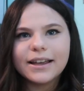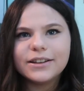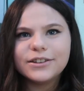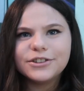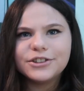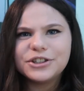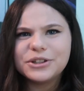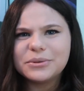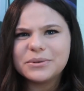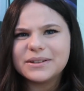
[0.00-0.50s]

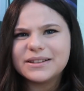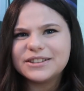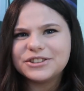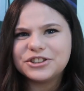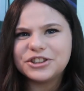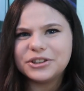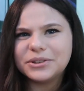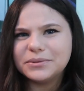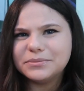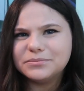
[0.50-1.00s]
and she
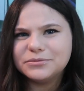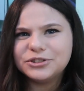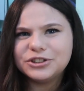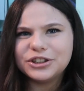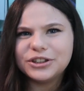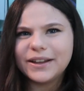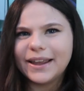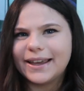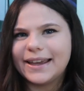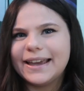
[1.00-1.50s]

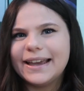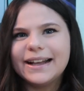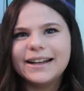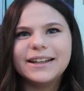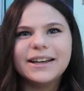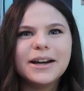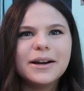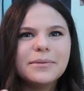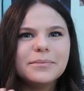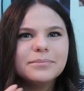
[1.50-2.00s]
like hid
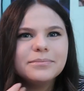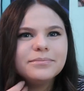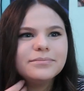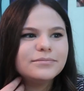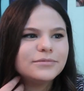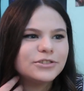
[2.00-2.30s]
him.